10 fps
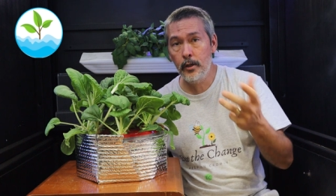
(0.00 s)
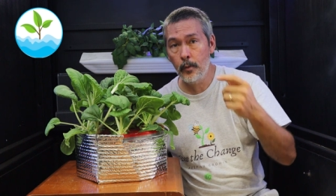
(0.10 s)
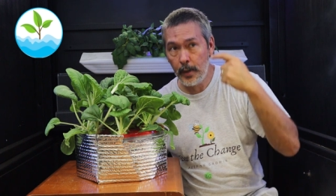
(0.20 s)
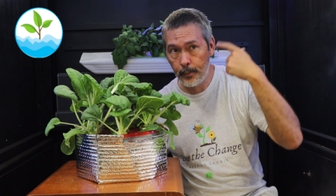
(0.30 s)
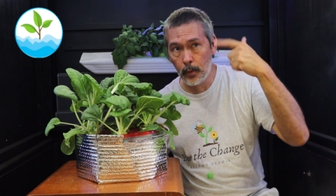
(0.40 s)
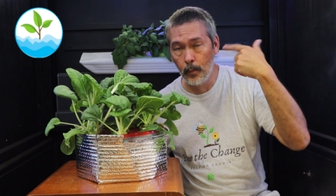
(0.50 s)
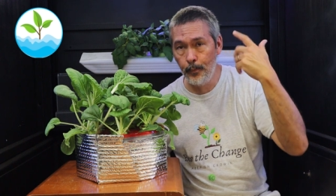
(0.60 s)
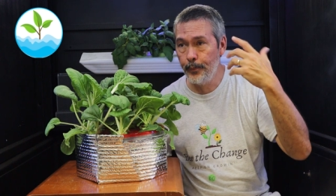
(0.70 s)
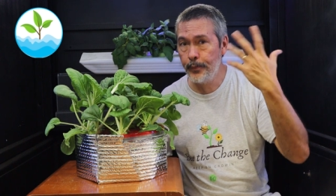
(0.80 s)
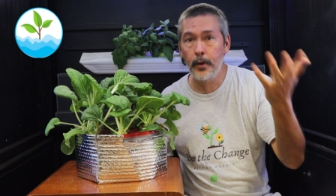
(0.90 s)
You know,
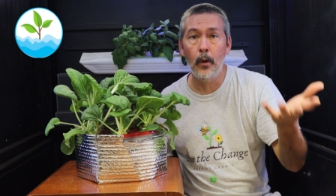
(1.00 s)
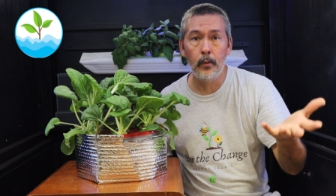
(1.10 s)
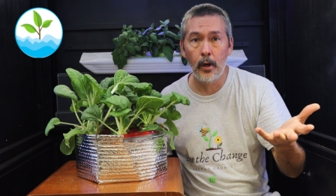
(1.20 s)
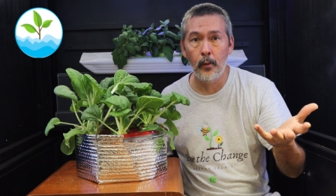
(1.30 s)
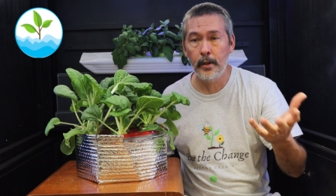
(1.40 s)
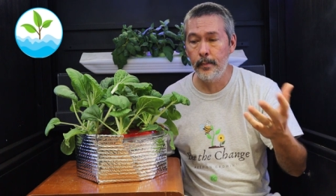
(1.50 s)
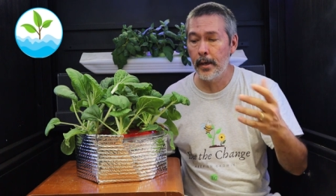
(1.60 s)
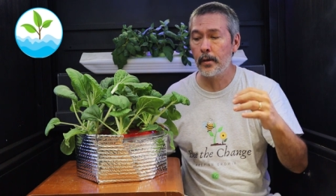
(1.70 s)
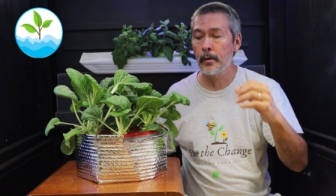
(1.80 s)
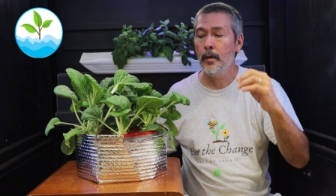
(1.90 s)
people don't know any
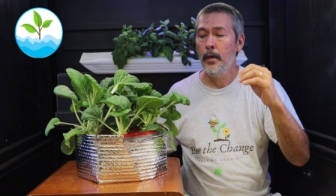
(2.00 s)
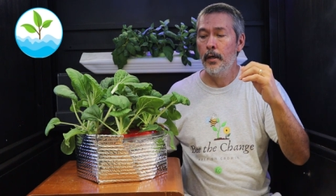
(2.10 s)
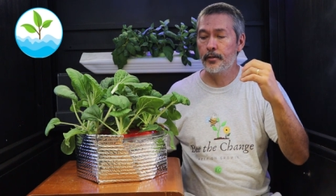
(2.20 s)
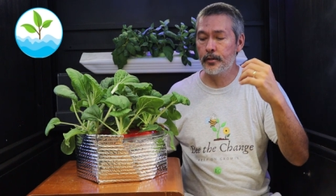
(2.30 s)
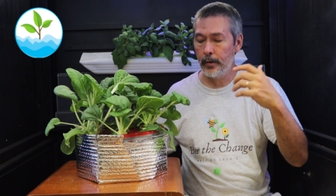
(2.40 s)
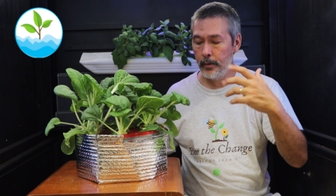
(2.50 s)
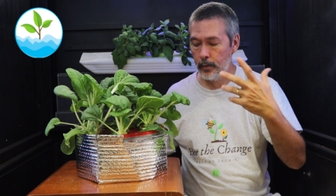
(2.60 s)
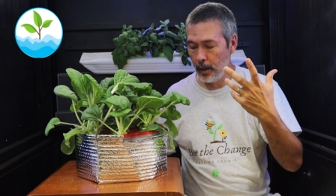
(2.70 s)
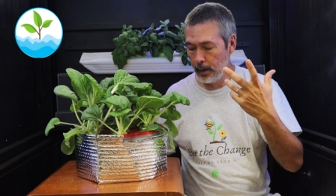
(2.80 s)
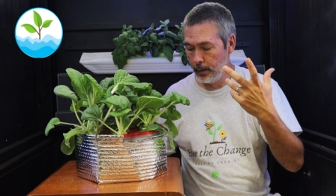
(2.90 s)
better
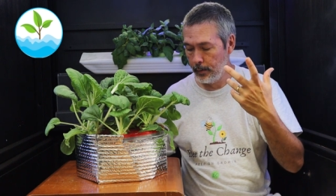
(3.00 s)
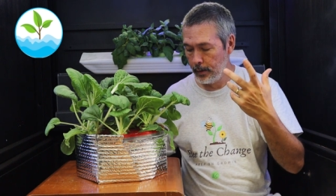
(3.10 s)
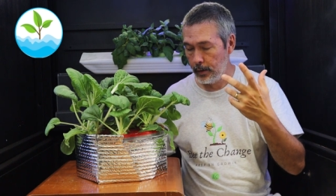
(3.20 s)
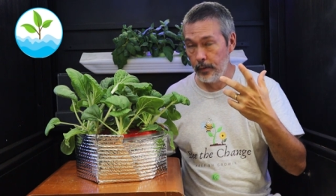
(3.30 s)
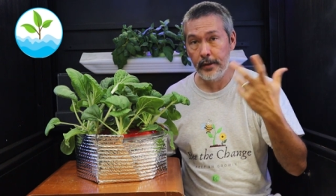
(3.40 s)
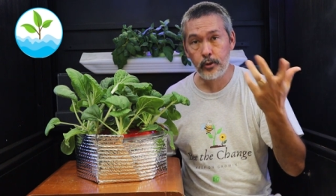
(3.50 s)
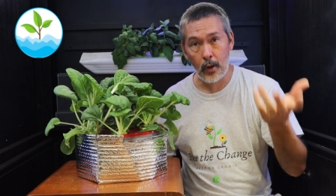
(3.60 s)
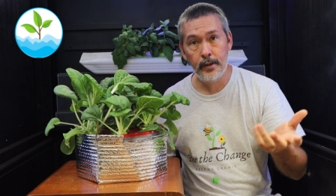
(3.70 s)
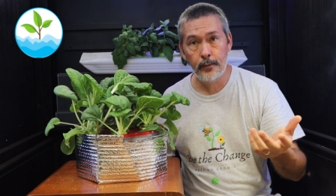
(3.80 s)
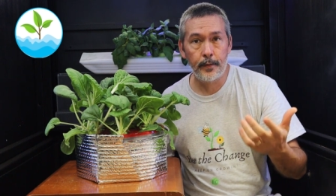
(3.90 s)
so uh, uh, they
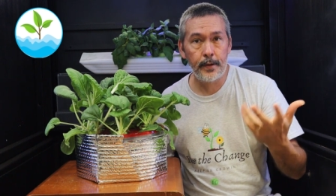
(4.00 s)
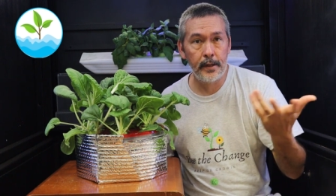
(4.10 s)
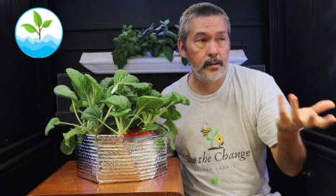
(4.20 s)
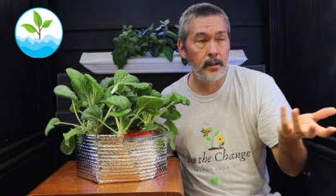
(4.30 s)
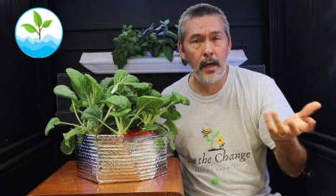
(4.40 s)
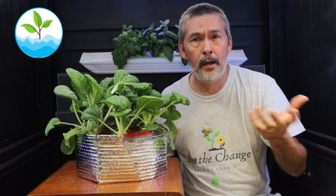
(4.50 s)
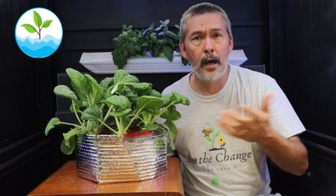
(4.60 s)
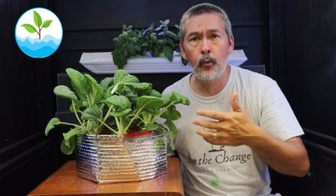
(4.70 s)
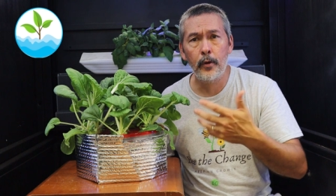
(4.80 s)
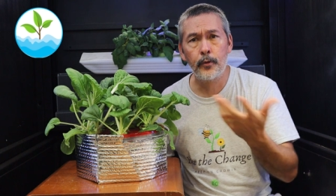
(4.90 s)
try different things, and, and
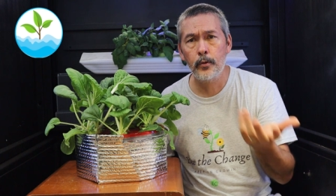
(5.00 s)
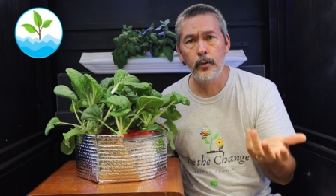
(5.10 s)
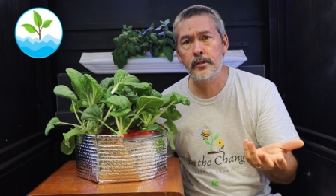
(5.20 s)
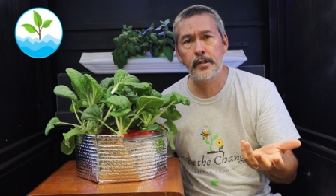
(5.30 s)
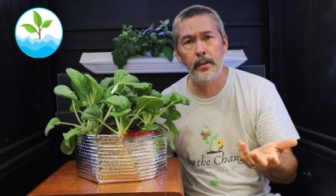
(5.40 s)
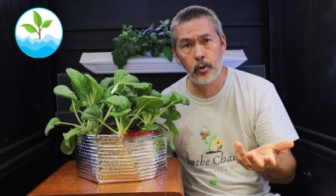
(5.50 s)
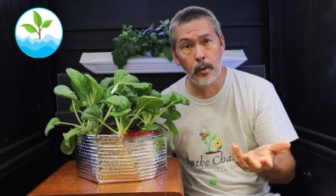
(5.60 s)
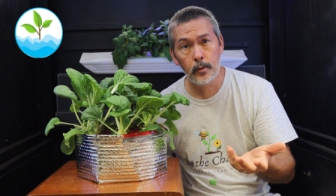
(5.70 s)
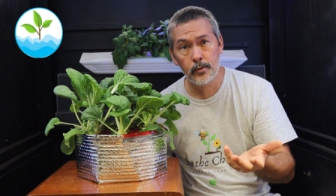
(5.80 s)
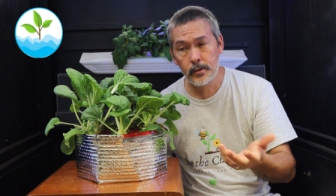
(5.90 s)
I went through the same
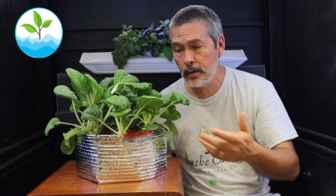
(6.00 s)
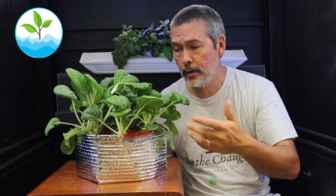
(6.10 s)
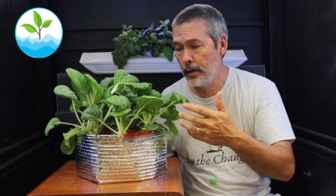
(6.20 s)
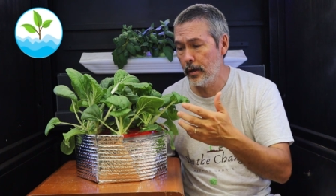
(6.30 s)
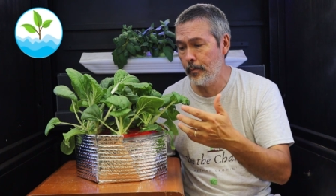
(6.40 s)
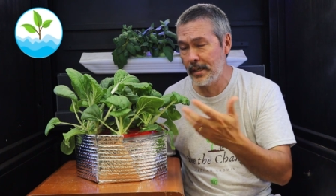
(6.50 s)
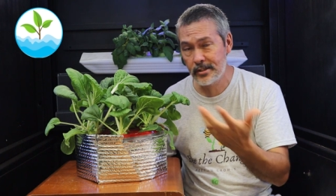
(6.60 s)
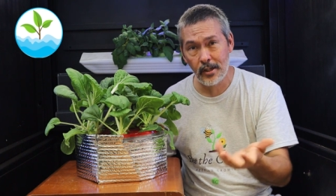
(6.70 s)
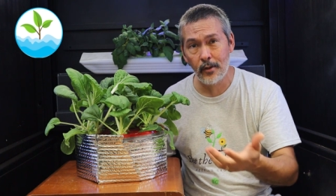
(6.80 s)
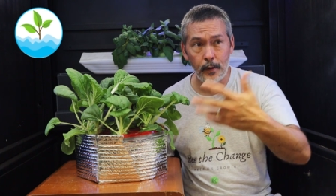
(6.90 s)
troubles uh,
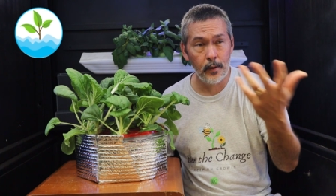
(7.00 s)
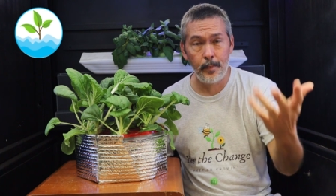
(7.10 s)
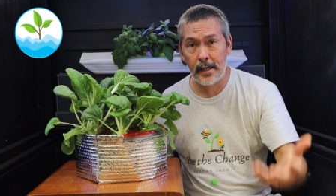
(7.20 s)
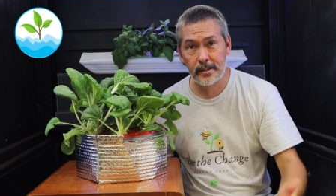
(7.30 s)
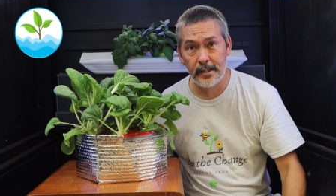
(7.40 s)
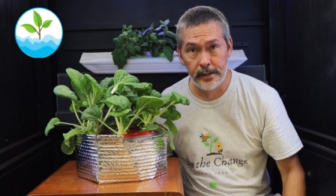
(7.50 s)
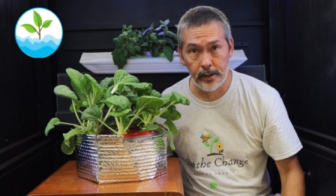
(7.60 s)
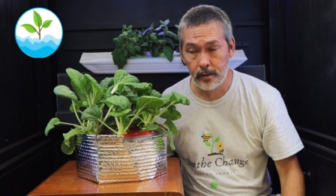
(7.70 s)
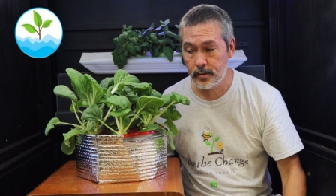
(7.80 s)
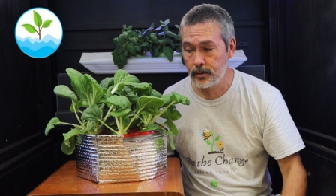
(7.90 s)
myself over the past 10
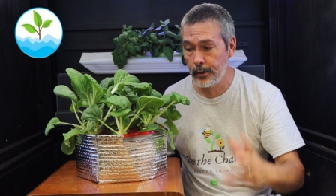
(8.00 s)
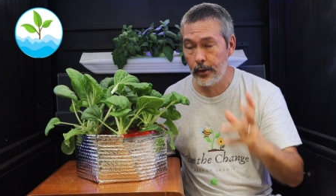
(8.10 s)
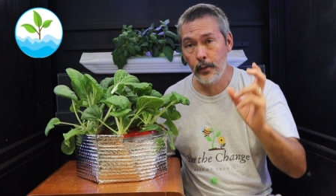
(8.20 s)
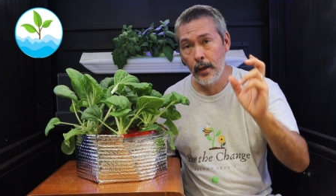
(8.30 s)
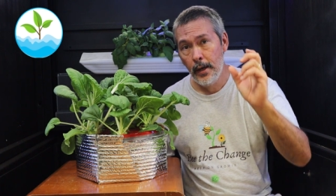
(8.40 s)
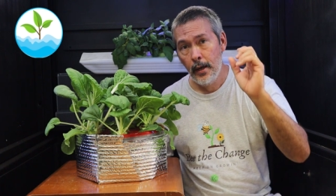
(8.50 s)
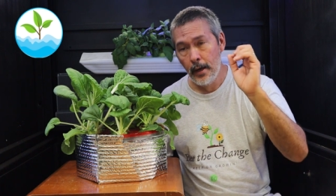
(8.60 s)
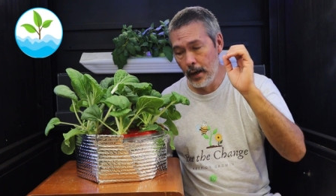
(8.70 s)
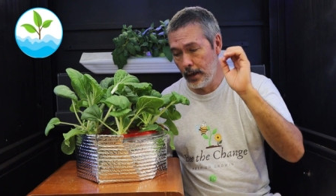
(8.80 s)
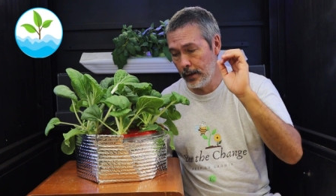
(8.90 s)
years. So
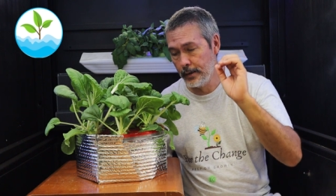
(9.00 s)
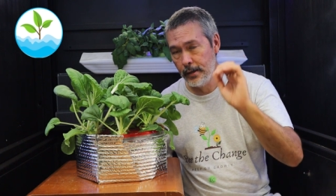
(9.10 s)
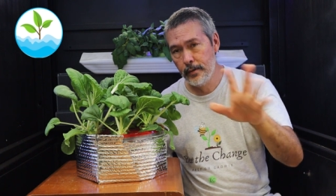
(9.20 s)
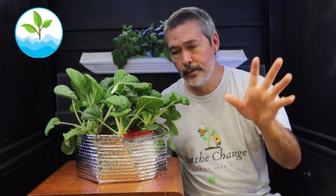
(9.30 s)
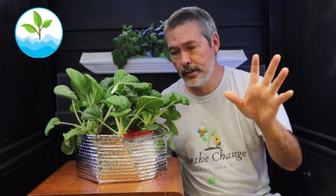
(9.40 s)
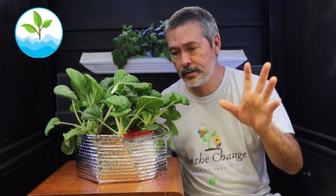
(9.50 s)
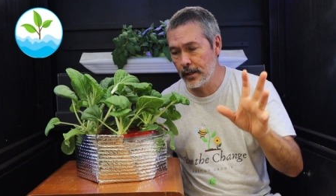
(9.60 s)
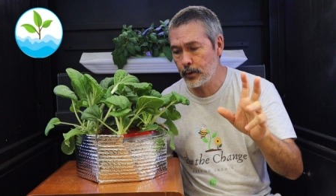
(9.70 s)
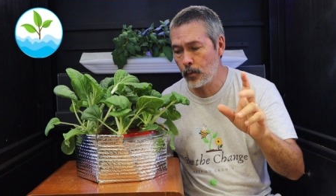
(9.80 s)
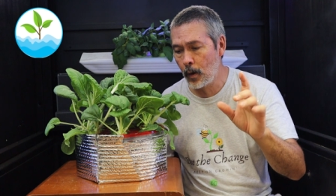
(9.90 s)
uh, there's
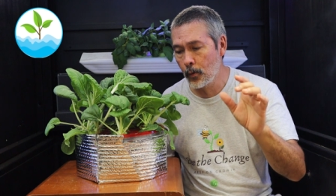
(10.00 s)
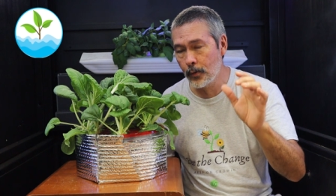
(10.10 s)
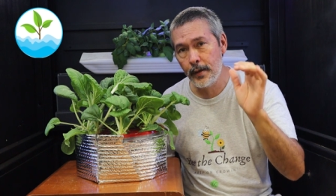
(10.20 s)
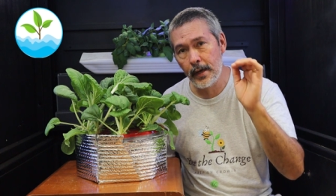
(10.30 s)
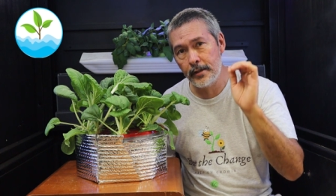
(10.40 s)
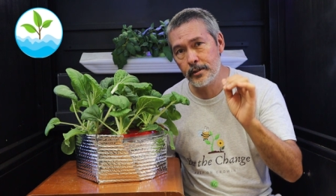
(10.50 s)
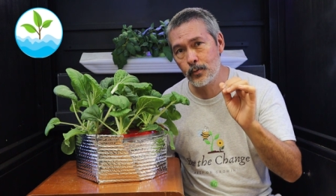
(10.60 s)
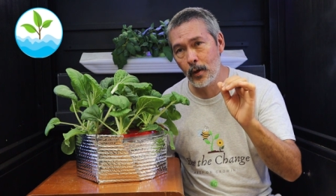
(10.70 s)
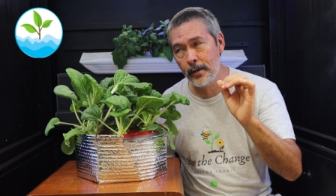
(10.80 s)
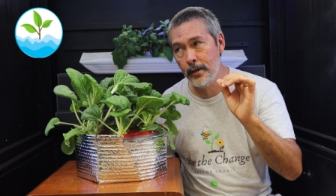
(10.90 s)
nothing wrong with it. I
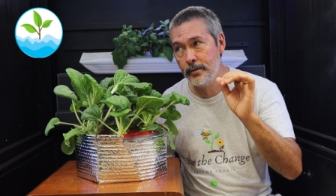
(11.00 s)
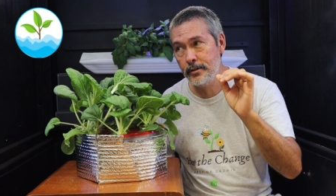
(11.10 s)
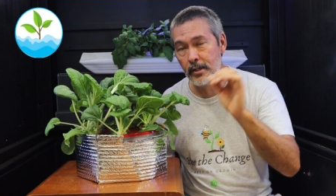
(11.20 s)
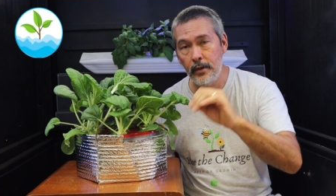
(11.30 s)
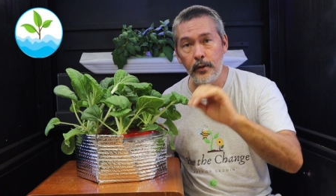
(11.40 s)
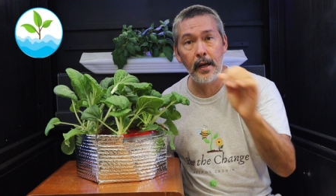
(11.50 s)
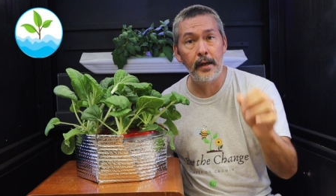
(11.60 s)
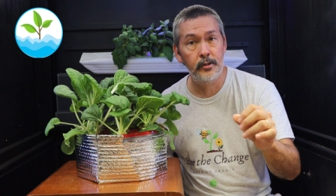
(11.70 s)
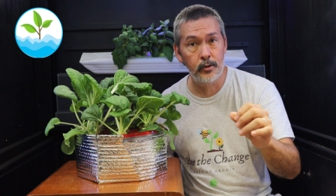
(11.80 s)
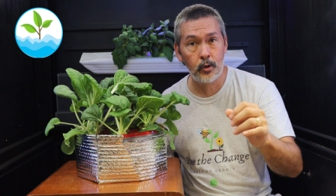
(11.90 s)
just want to save you
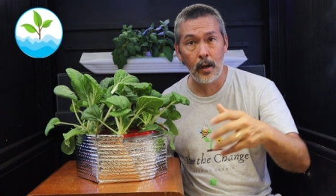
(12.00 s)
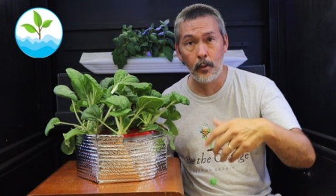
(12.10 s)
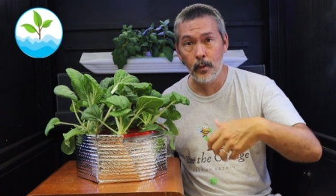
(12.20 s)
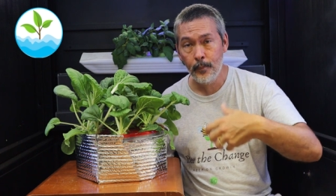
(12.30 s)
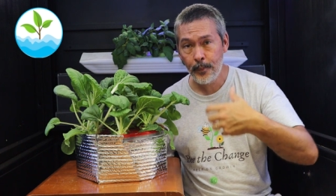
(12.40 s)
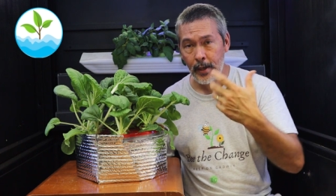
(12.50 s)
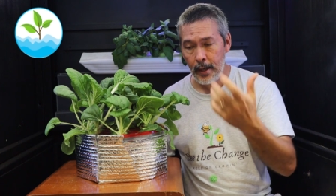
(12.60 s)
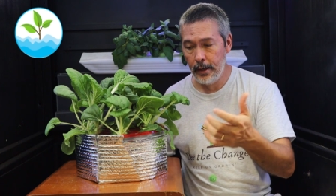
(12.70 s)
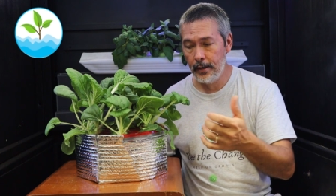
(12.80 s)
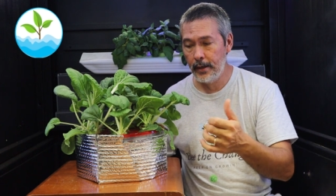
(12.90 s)
guys the trouble
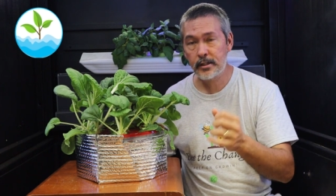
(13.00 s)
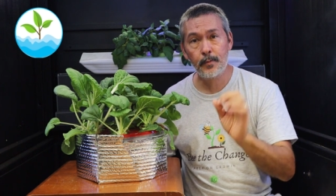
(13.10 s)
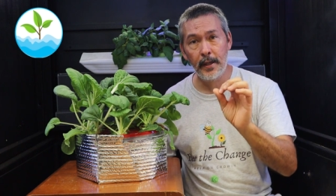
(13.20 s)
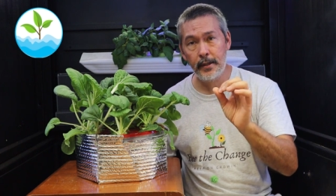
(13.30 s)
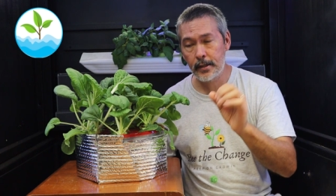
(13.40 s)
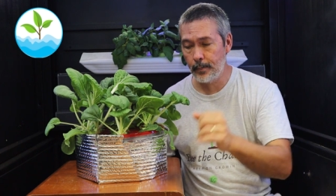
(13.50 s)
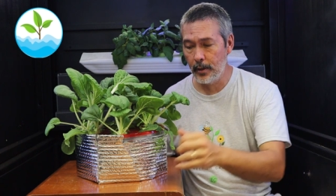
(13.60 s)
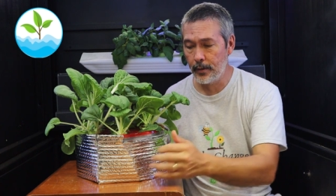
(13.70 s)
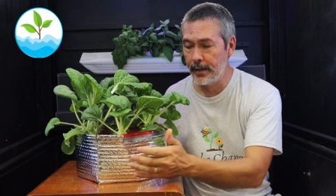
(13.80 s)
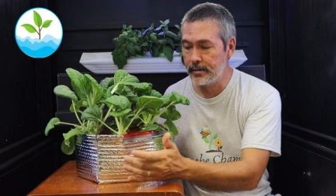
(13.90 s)
and explain a
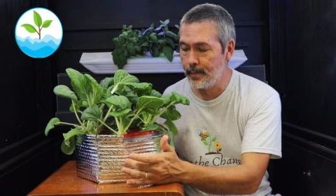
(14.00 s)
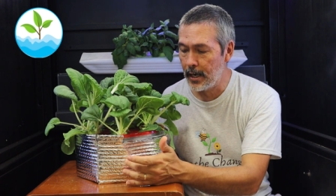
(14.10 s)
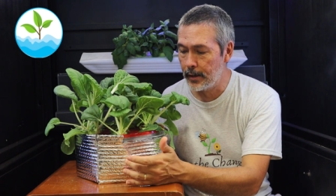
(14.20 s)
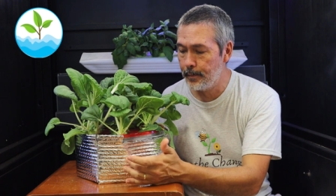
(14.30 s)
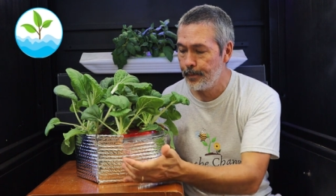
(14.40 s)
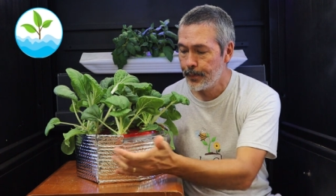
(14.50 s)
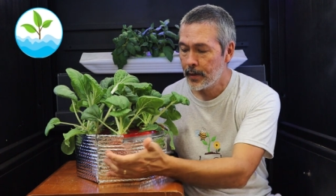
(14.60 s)
couple of things about it.